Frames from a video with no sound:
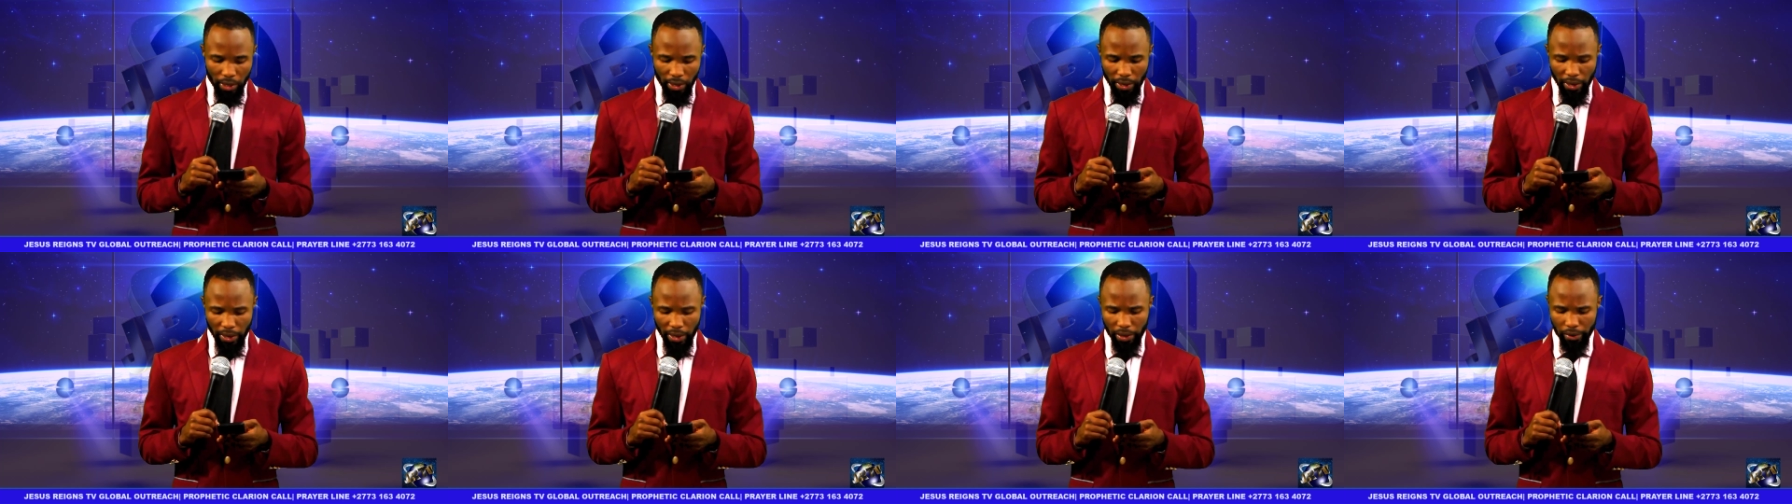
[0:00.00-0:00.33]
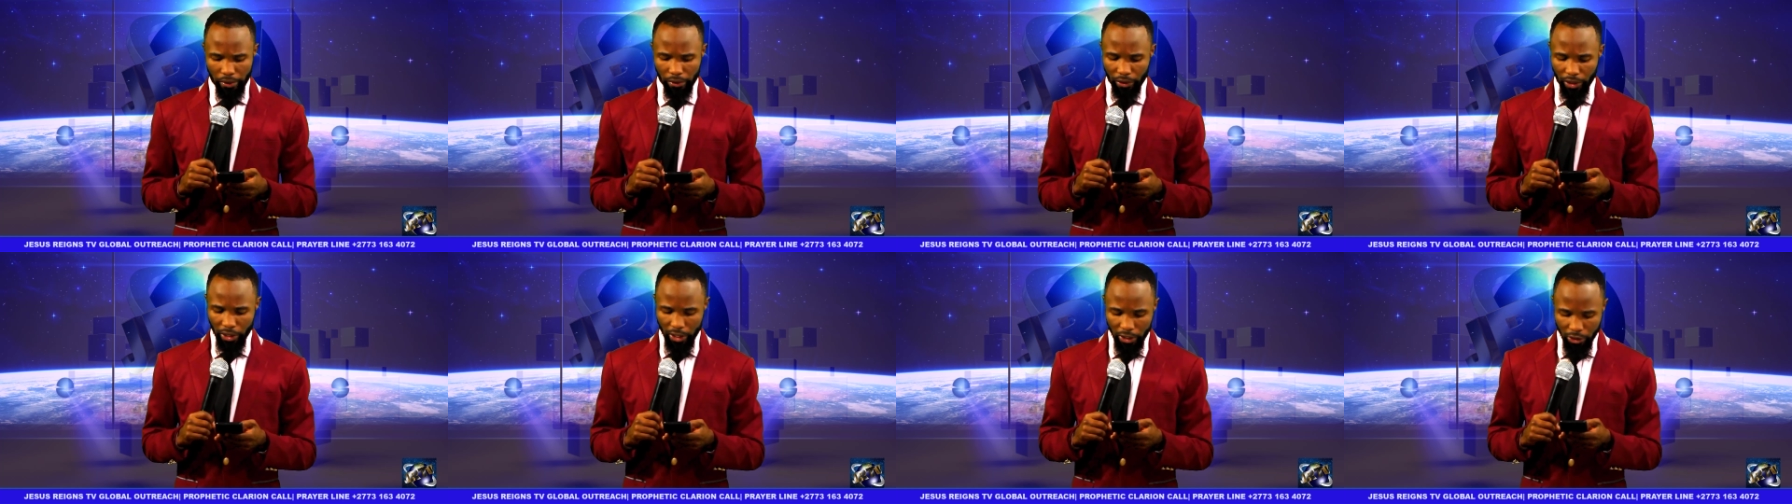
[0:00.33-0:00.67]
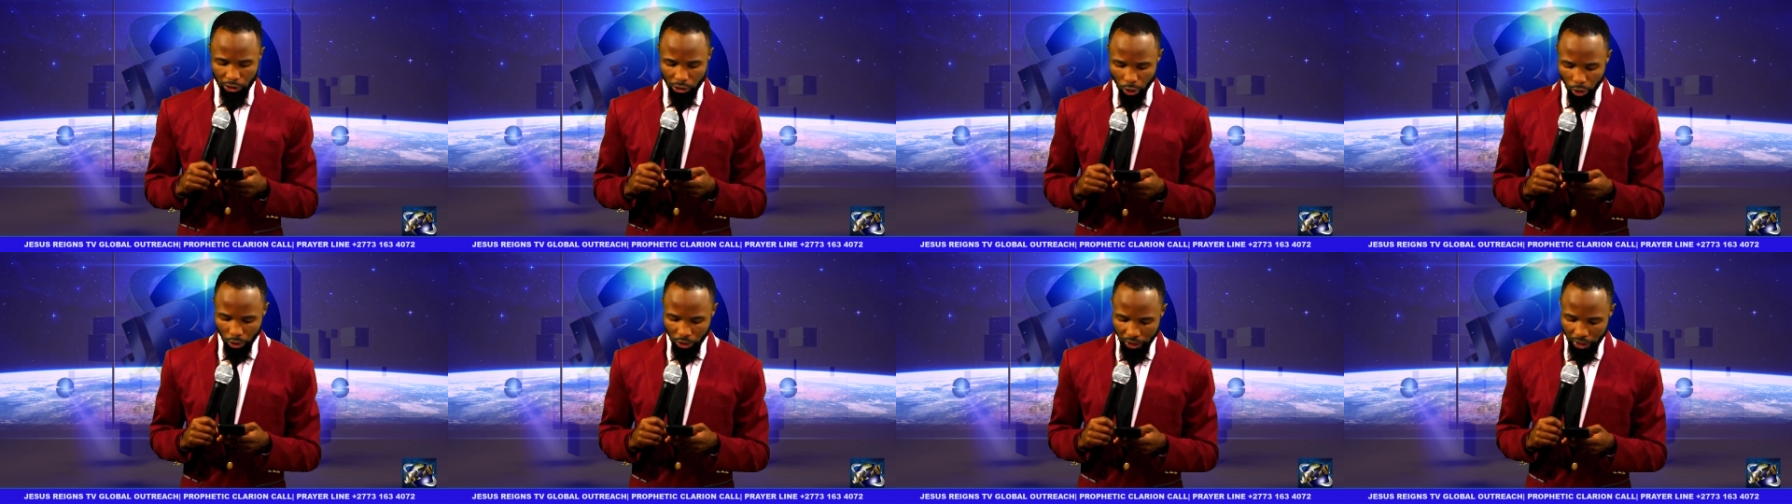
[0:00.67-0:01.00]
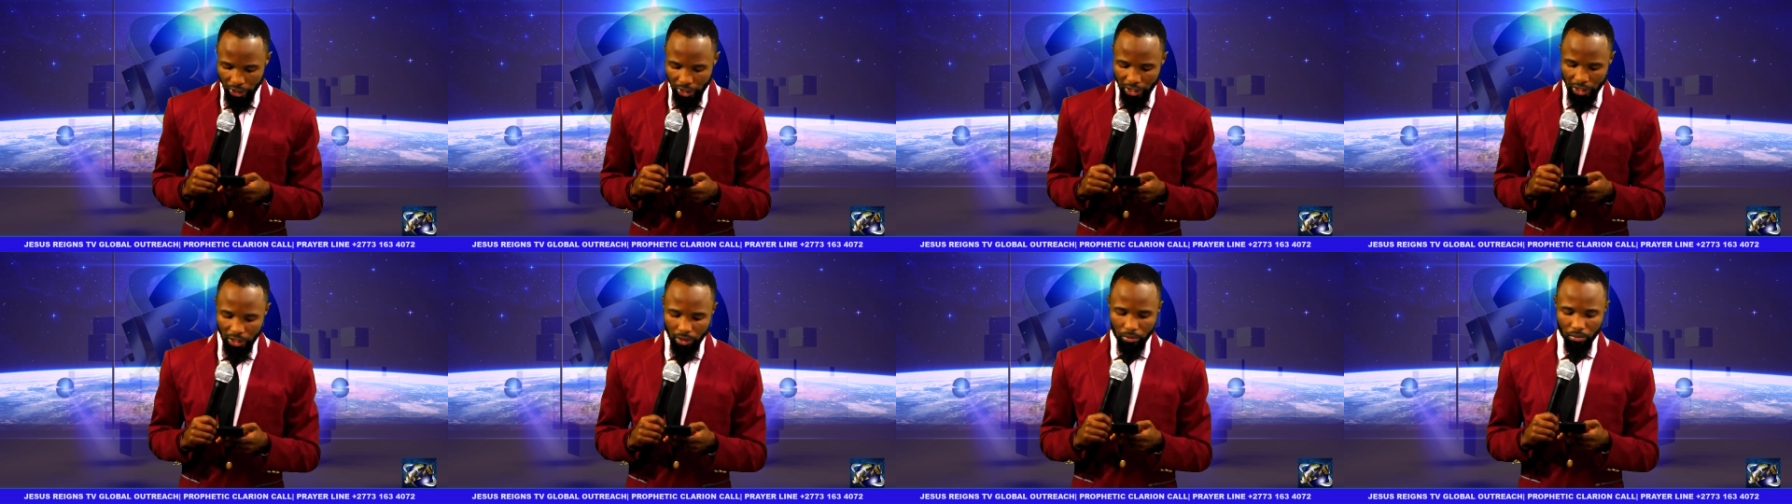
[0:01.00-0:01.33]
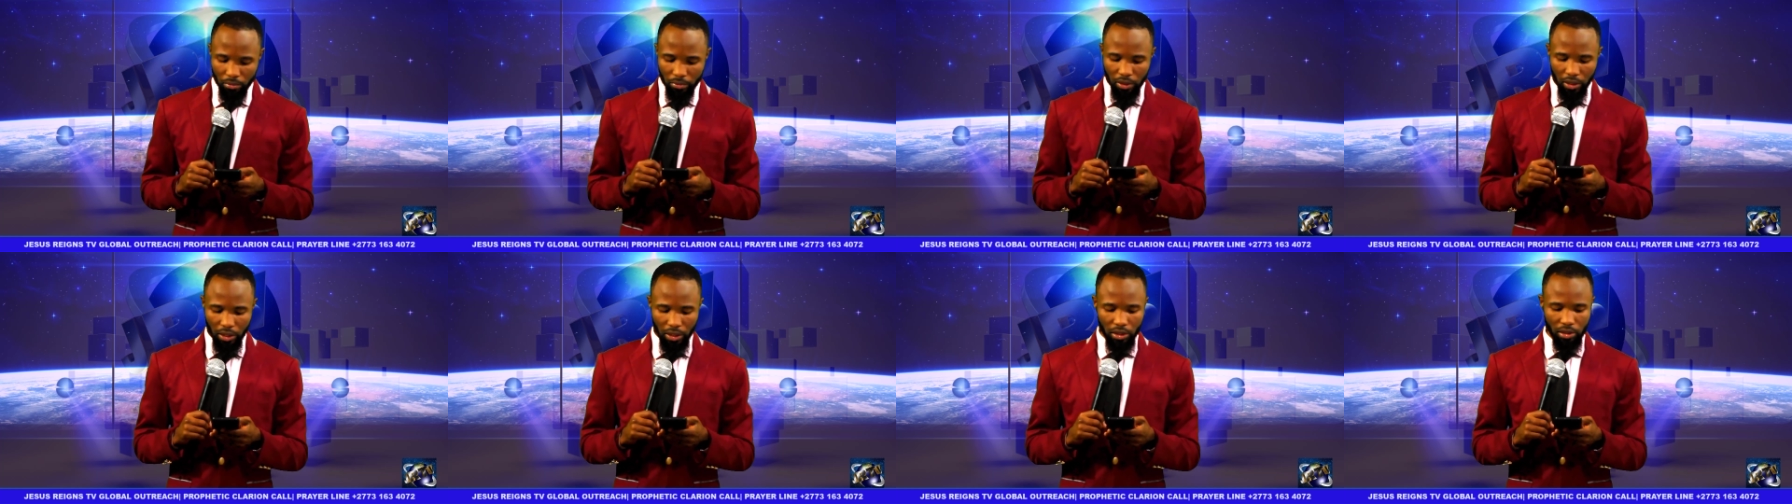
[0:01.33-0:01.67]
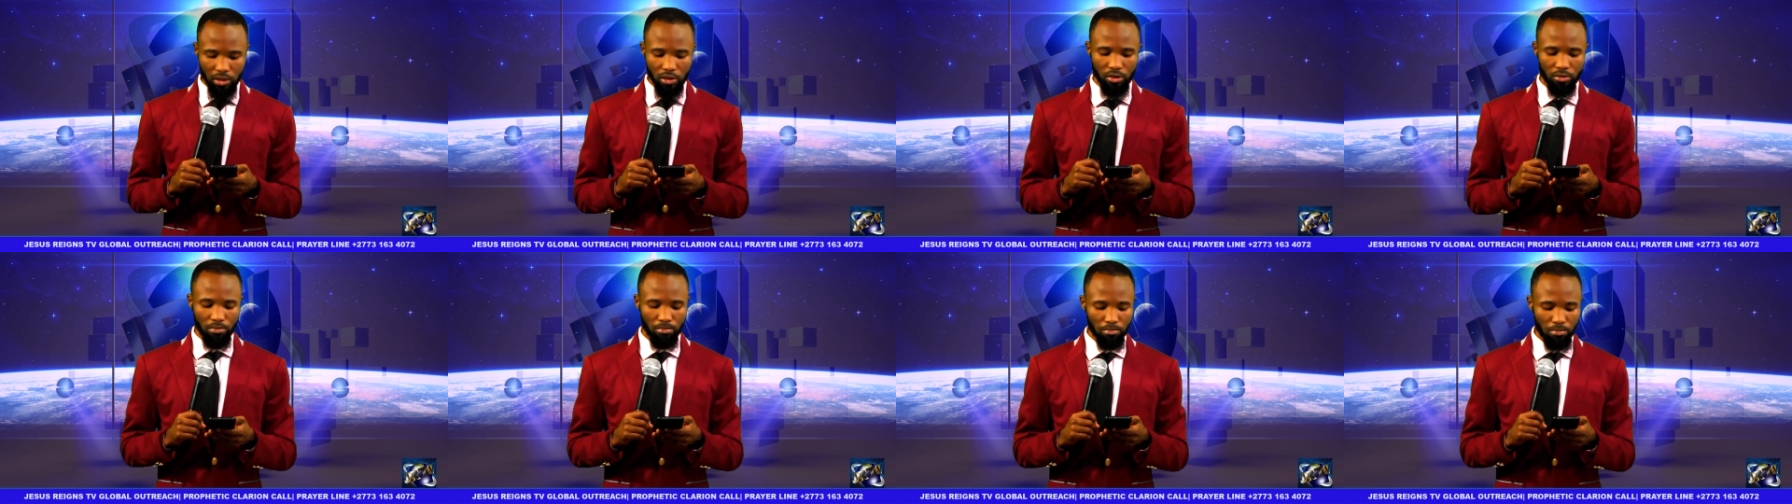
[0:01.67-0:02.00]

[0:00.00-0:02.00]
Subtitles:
Her radio name is